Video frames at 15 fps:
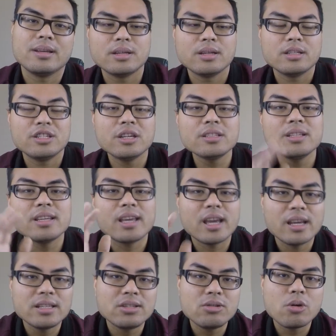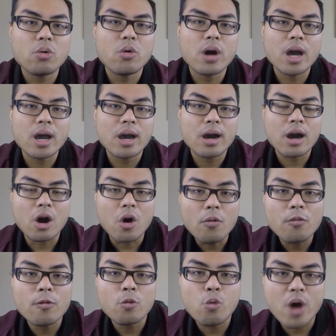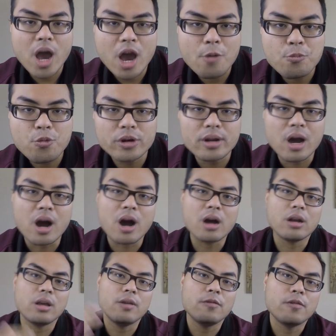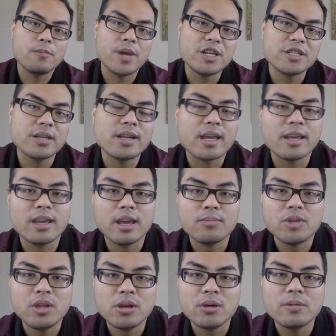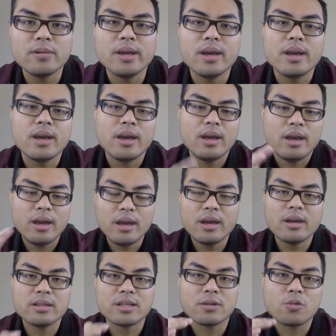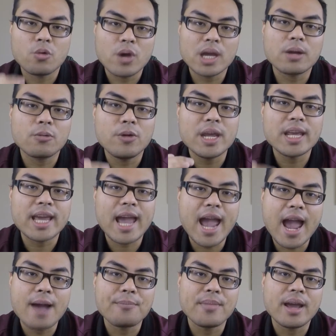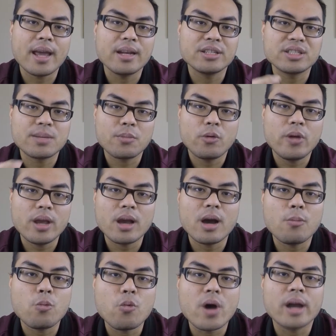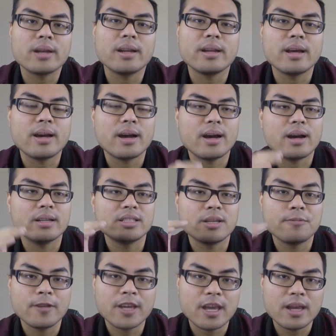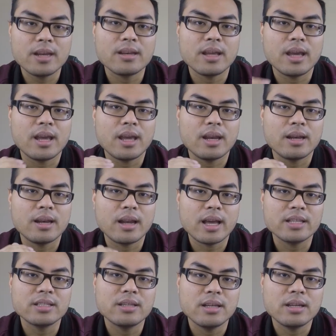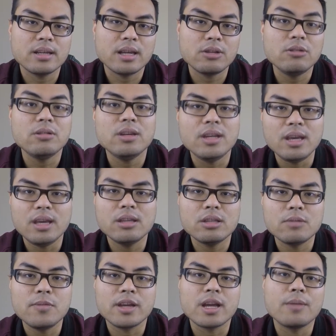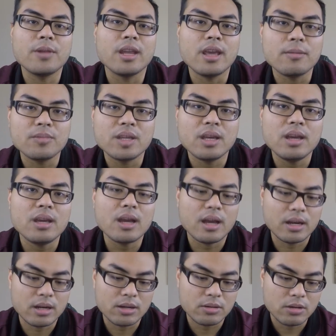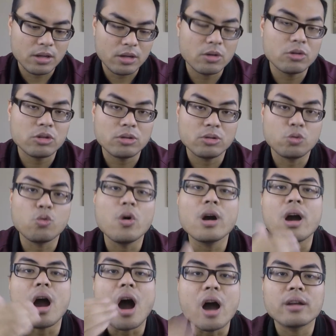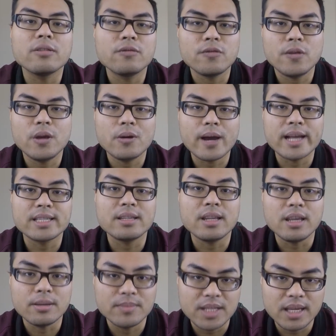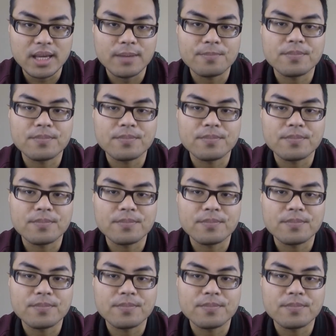Just in case you were overwhelmed with all the information I gave you, here is a quick recap and a summary of what certificate and license that you need to become an EMT and to work on the field as an EMT.